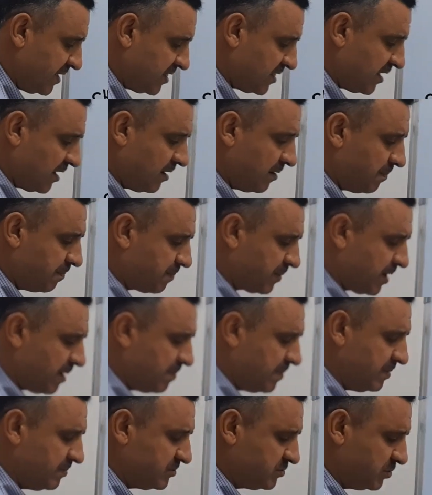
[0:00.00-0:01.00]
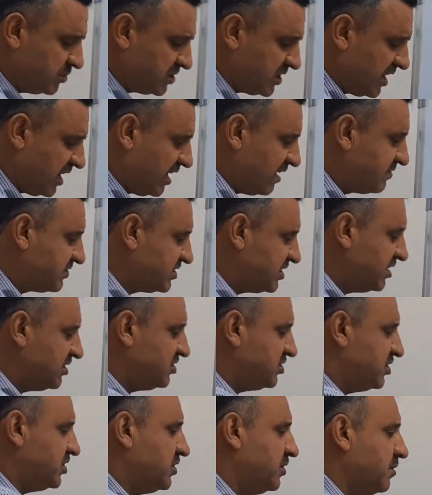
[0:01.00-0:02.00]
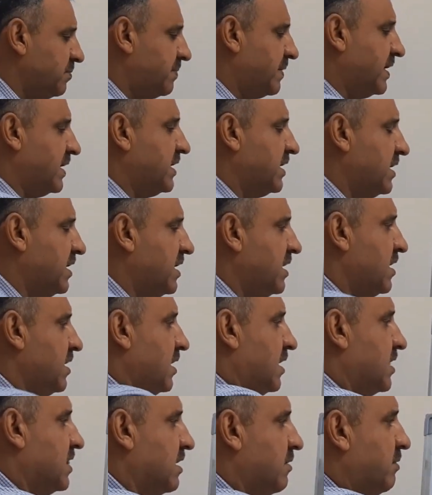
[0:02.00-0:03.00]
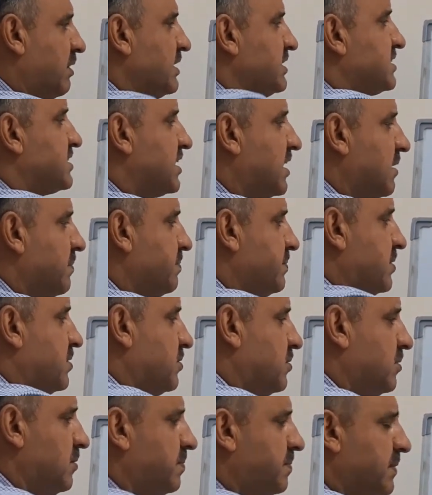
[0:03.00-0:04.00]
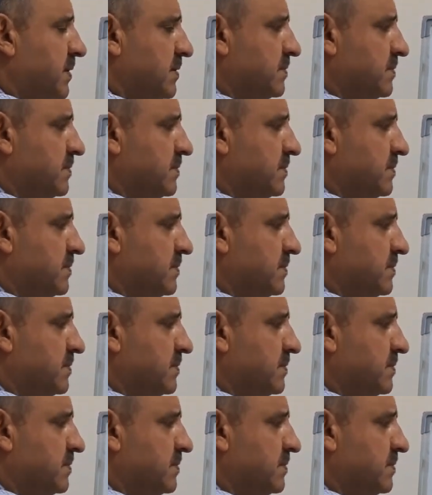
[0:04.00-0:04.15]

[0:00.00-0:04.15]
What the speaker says: the problems which I have sent to you by the WhatsApp group,